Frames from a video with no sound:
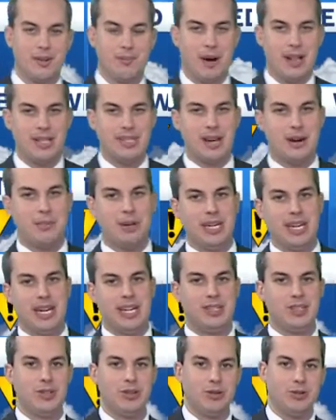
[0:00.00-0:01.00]
by the time we
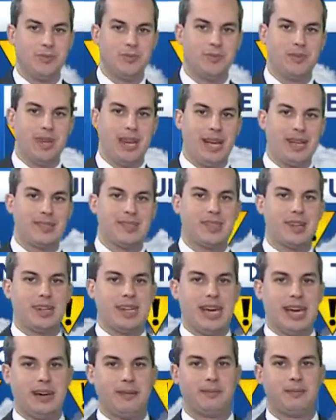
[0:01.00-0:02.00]
get to next
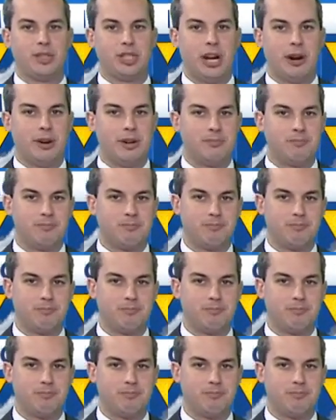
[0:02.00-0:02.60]
Sunday. Jared.